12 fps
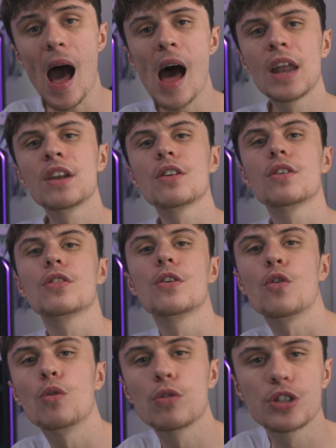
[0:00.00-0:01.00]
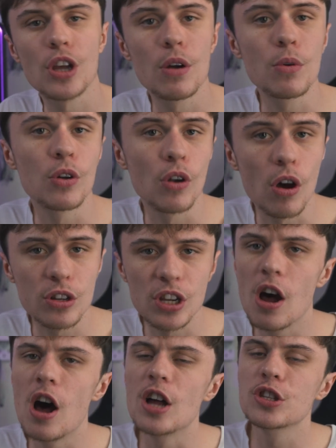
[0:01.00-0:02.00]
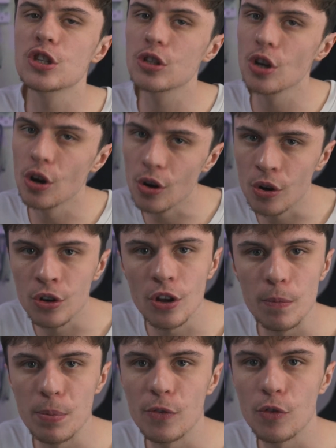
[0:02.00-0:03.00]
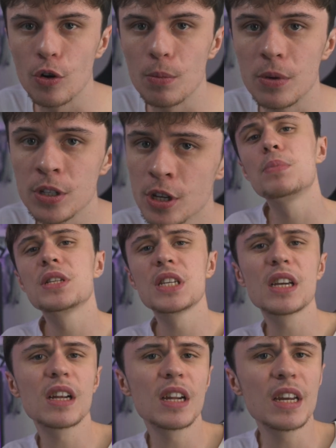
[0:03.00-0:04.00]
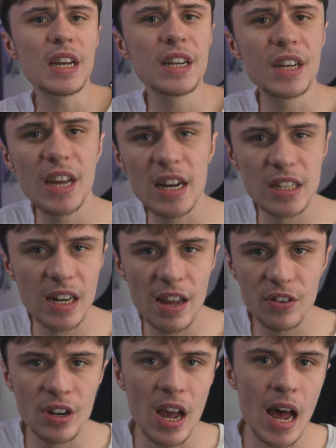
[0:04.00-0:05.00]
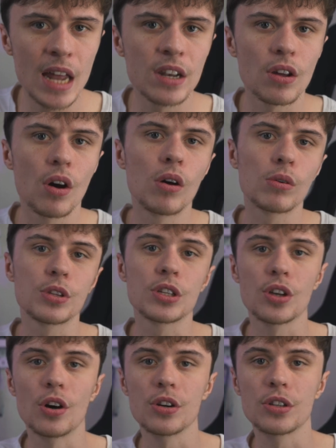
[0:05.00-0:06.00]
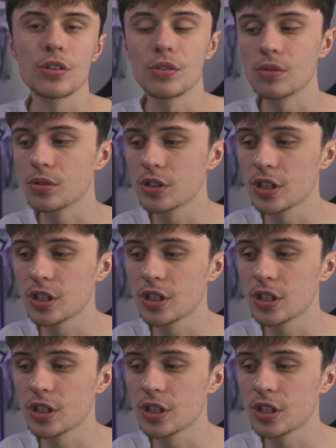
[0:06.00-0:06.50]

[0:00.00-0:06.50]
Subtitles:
and they've also unlocked a ton of performance, particularly in DX11 and older titles.